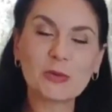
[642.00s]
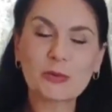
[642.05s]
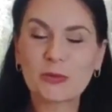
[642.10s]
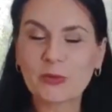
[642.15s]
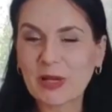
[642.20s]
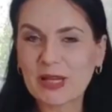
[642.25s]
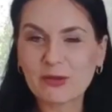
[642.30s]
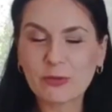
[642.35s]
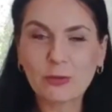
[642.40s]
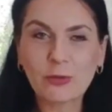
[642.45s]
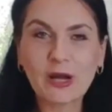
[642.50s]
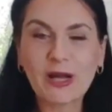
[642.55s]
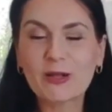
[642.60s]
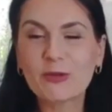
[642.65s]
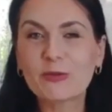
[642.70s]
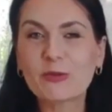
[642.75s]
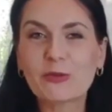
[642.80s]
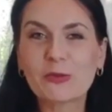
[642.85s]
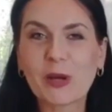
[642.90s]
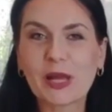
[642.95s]

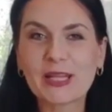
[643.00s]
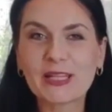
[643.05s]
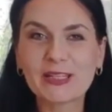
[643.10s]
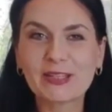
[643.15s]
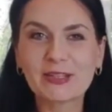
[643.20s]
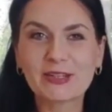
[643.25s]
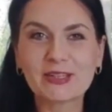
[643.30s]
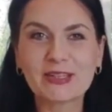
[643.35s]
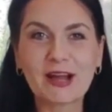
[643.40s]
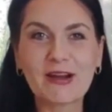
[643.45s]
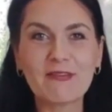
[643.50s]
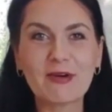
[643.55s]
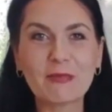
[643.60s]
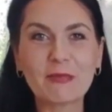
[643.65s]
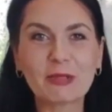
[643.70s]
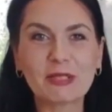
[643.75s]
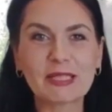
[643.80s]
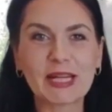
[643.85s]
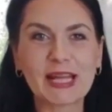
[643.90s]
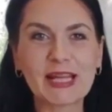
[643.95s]
we're waiting on our
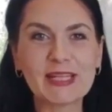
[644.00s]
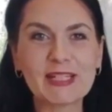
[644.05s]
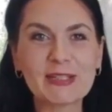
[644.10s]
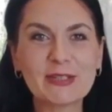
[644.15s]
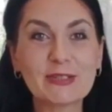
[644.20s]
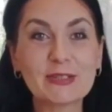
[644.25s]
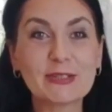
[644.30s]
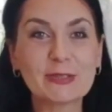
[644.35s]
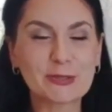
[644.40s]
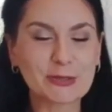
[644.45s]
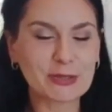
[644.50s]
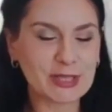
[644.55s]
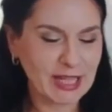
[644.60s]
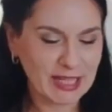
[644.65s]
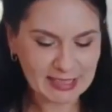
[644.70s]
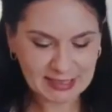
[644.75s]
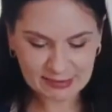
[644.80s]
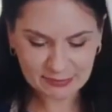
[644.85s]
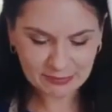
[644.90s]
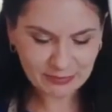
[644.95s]
potato to
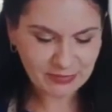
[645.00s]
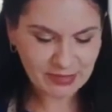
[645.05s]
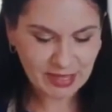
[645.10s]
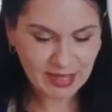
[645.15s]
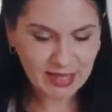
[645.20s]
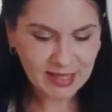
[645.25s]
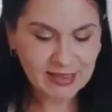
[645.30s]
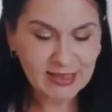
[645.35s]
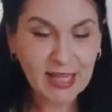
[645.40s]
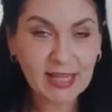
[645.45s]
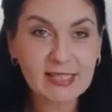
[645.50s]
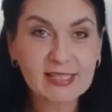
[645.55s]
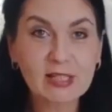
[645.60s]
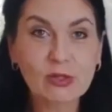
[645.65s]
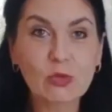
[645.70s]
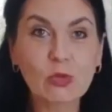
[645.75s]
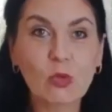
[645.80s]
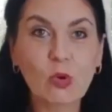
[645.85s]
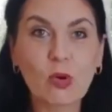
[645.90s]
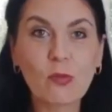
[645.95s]
get nice
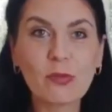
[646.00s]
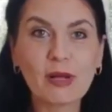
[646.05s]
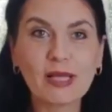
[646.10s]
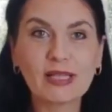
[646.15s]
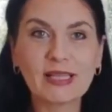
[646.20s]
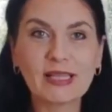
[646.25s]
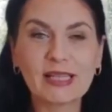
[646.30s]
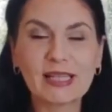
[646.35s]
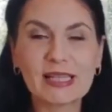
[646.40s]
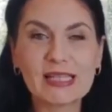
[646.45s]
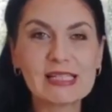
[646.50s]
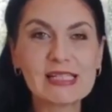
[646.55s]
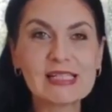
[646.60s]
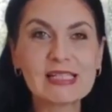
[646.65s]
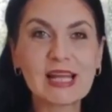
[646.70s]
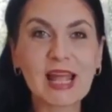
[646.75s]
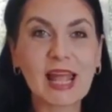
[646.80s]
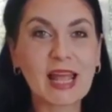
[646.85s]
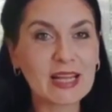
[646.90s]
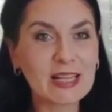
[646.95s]
and warm and yeast
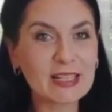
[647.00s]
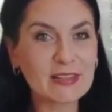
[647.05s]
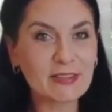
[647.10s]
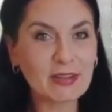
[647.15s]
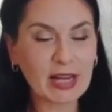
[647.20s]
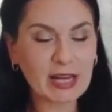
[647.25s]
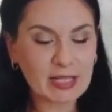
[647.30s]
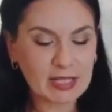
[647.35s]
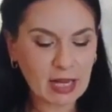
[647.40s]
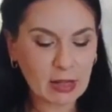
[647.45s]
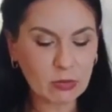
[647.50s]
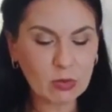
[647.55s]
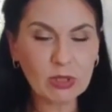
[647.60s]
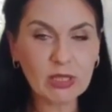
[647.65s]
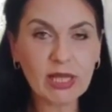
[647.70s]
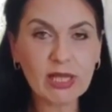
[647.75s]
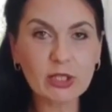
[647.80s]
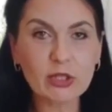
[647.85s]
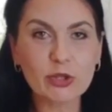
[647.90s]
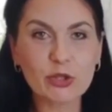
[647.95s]
activate, I would
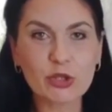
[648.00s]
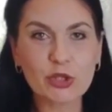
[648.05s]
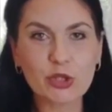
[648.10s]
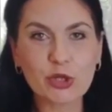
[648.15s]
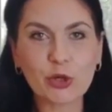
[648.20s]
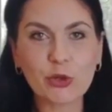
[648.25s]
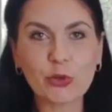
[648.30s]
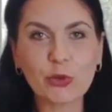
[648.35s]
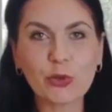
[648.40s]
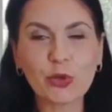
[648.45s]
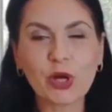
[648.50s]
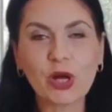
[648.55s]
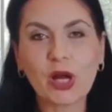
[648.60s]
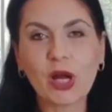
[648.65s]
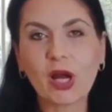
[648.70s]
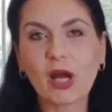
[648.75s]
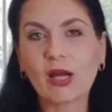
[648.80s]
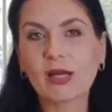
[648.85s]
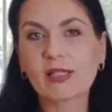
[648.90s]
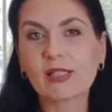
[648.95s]
like to show
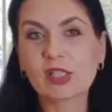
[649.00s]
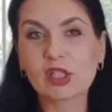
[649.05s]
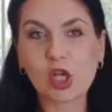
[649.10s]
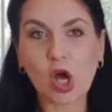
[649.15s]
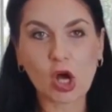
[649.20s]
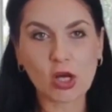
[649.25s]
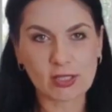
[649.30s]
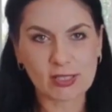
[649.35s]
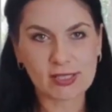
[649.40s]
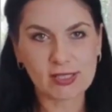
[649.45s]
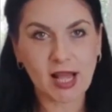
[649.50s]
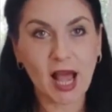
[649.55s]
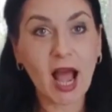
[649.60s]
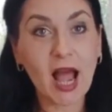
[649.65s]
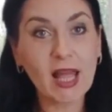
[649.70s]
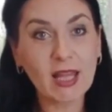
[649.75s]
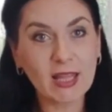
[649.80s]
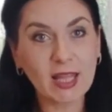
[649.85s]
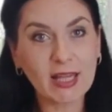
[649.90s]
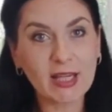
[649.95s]
sauce
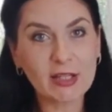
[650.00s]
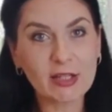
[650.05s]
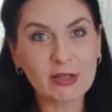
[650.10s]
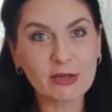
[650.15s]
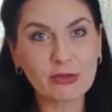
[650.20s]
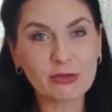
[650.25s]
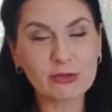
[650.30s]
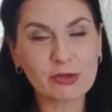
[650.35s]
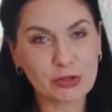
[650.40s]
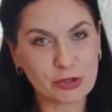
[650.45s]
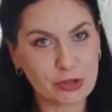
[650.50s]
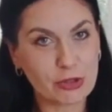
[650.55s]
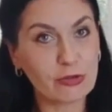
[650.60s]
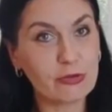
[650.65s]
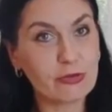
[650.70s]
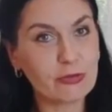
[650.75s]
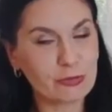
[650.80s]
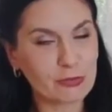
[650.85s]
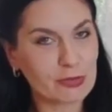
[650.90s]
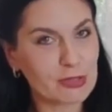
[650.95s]
I like to serve